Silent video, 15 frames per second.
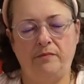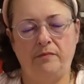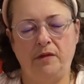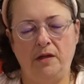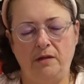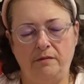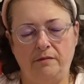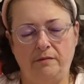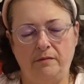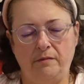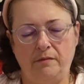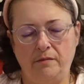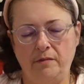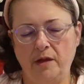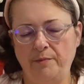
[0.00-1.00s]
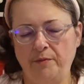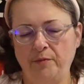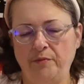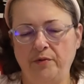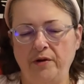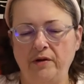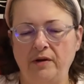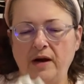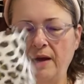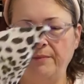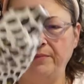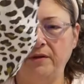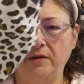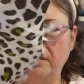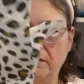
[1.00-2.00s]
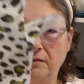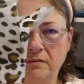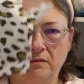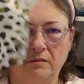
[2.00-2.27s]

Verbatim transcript: like leopard print napkin,